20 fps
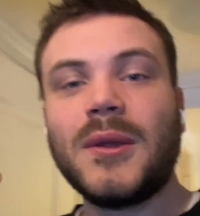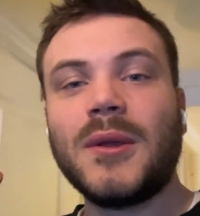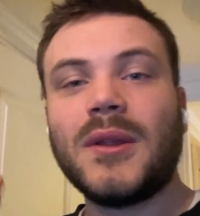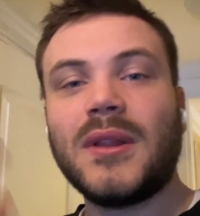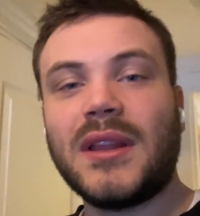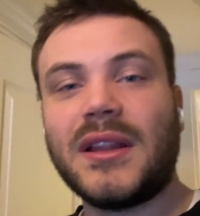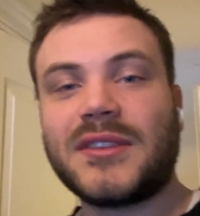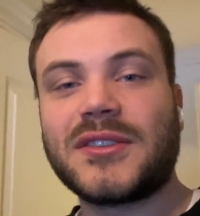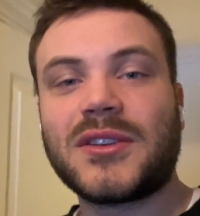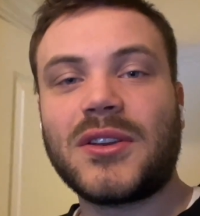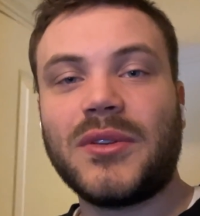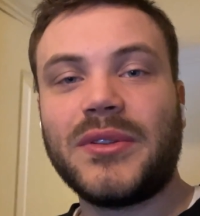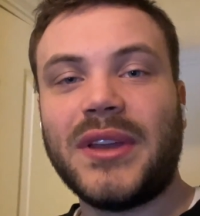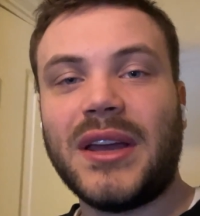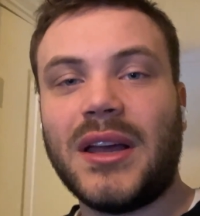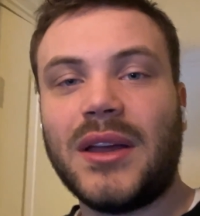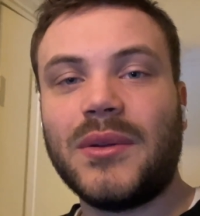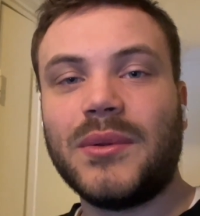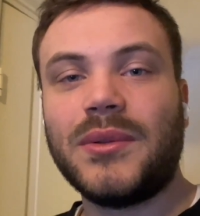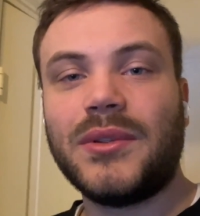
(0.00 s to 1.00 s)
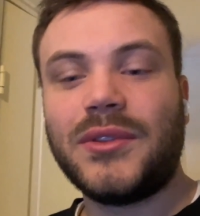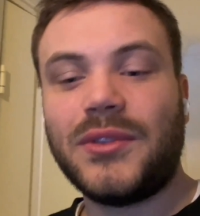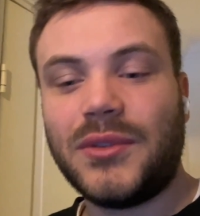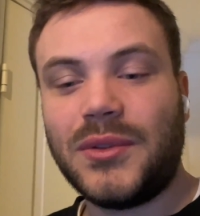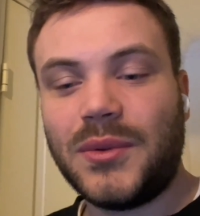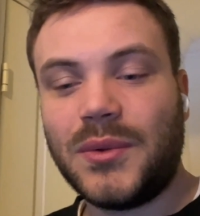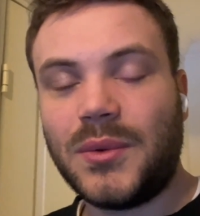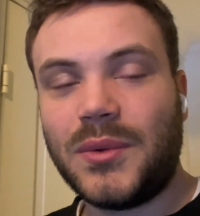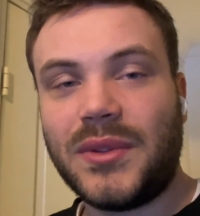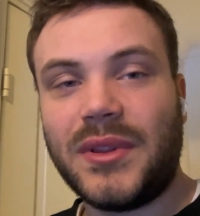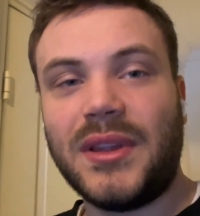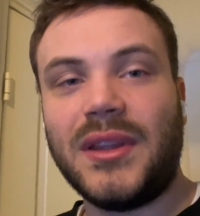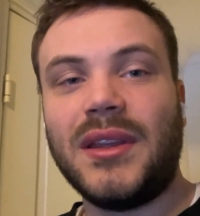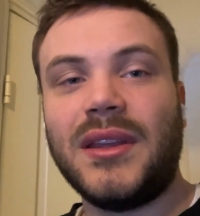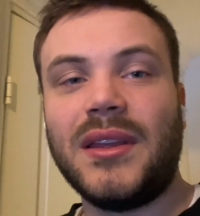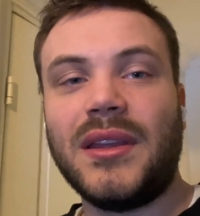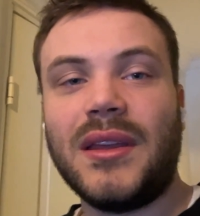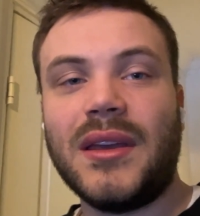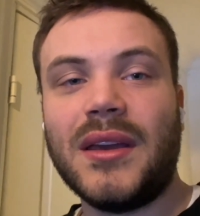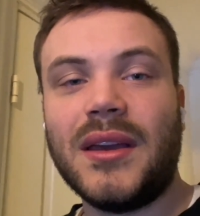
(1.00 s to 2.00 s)
let's go down to
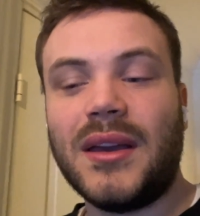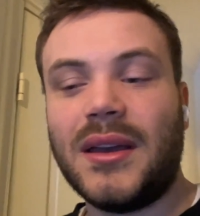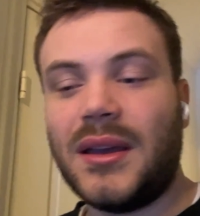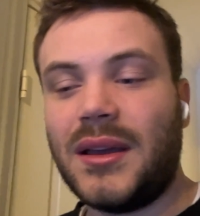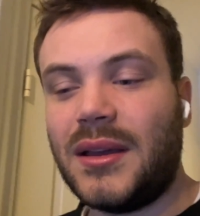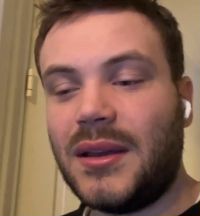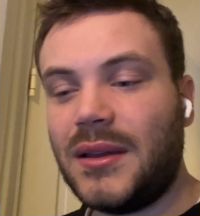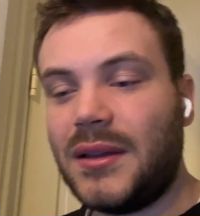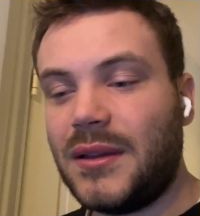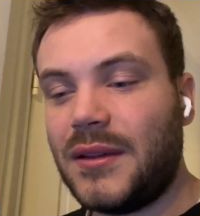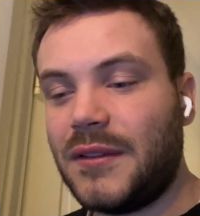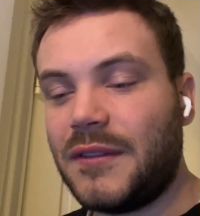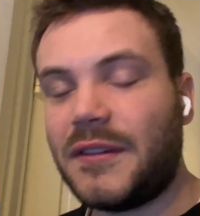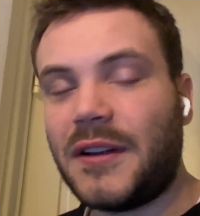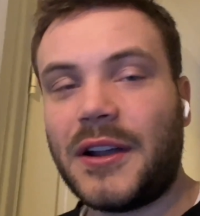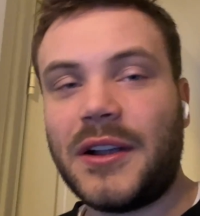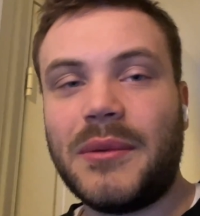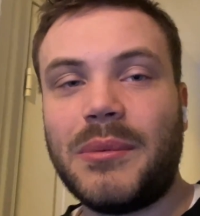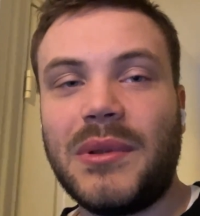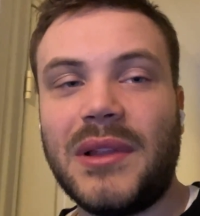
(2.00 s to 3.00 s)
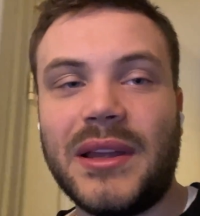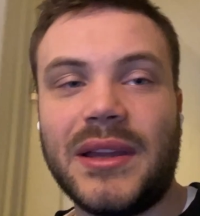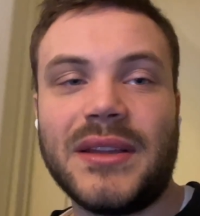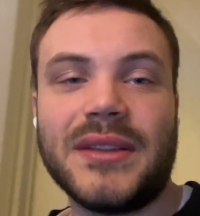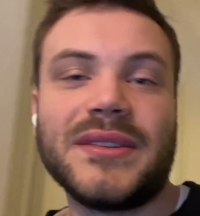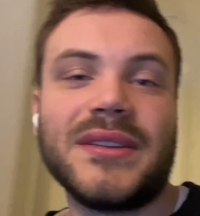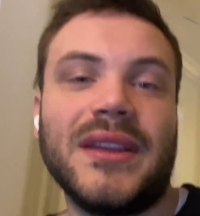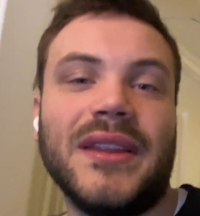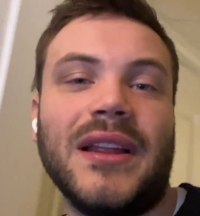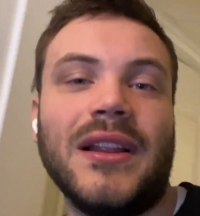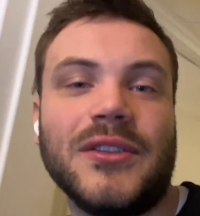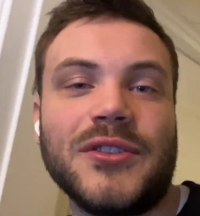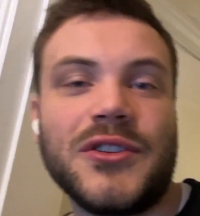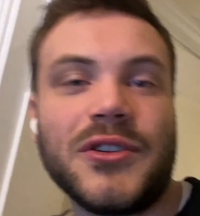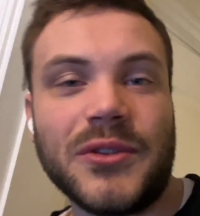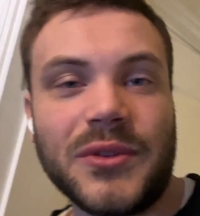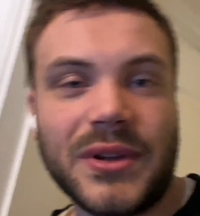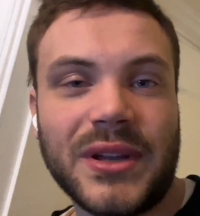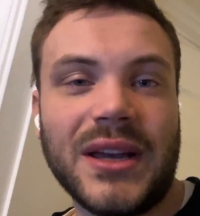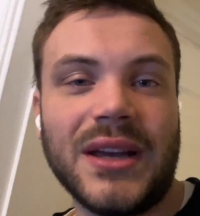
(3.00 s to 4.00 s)
the uh, fireplace, and I'll show
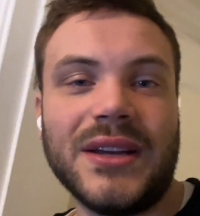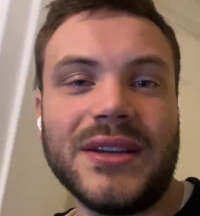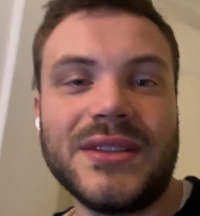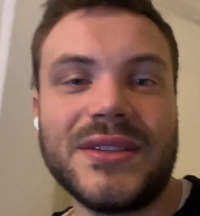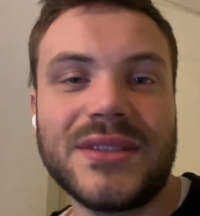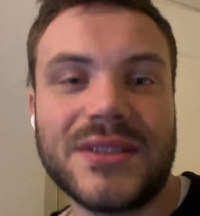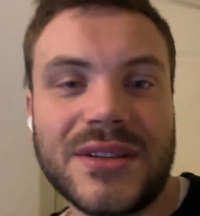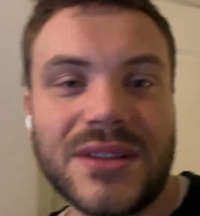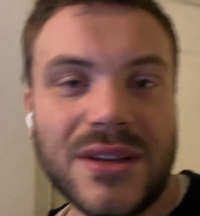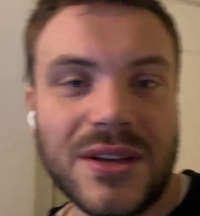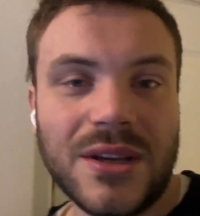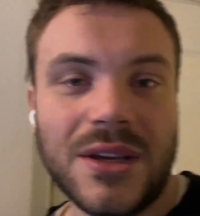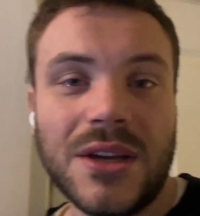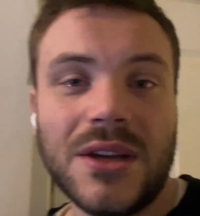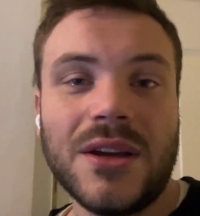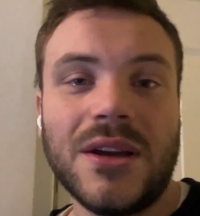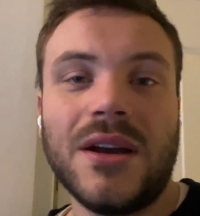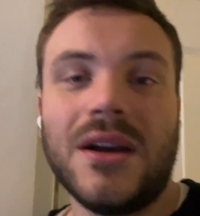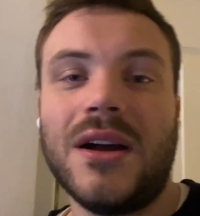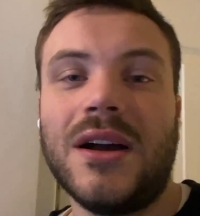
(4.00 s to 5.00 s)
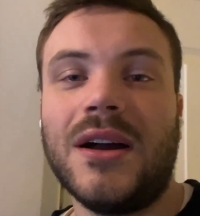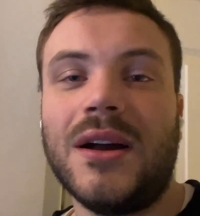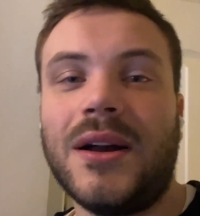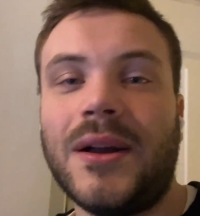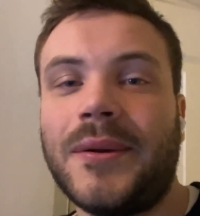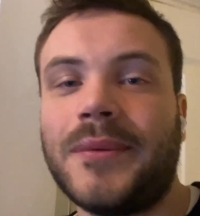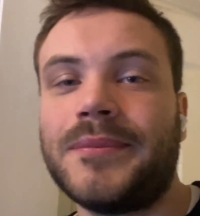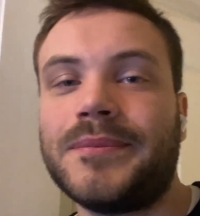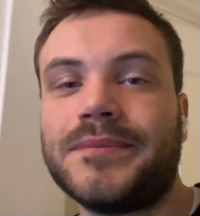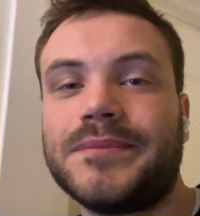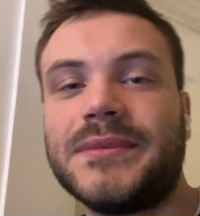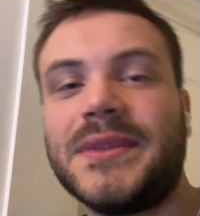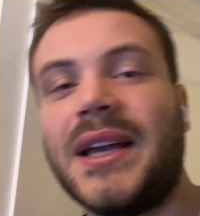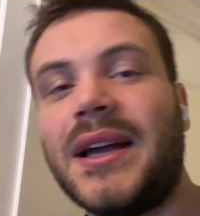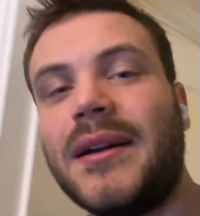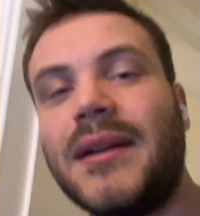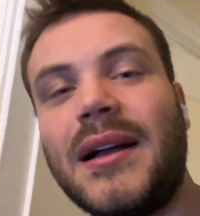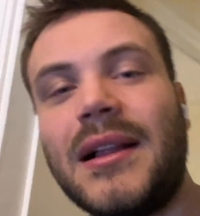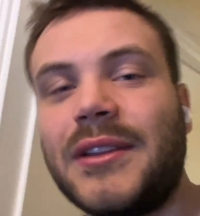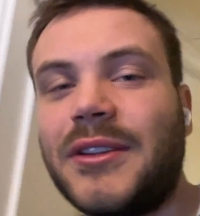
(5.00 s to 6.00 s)
you guys. Um,
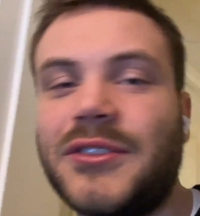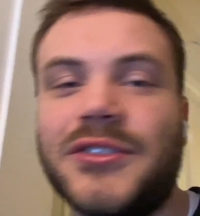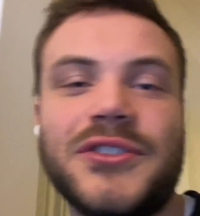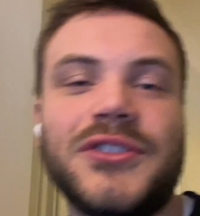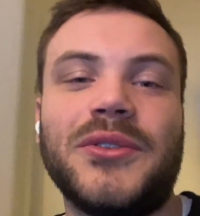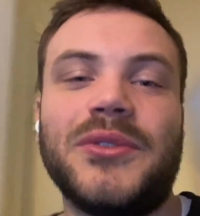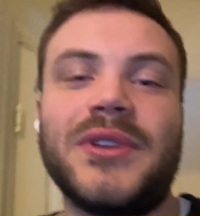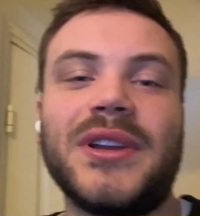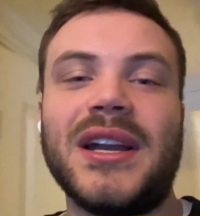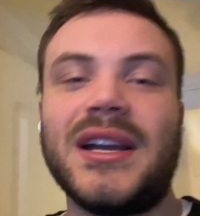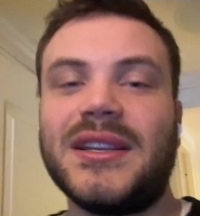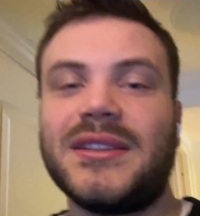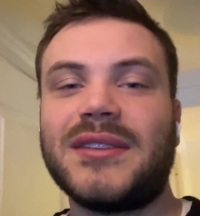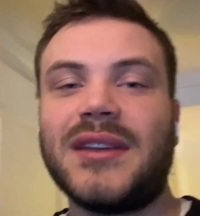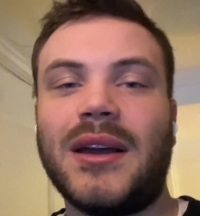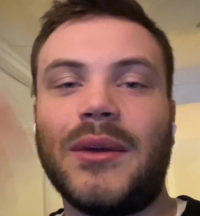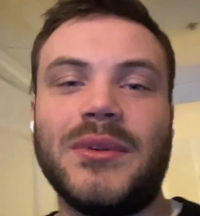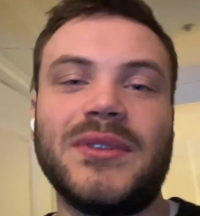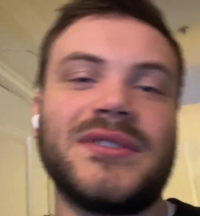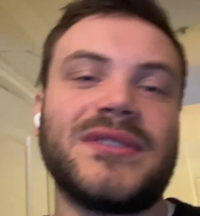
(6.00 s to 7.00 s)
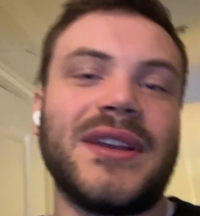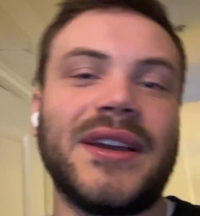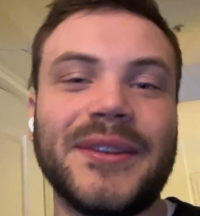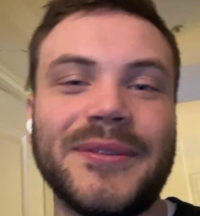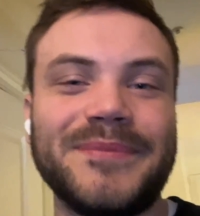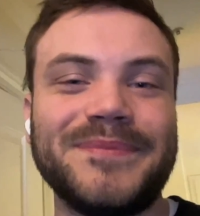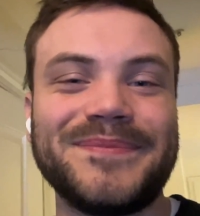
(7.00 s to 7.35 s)
yeah, I'll just show you guys how it's done.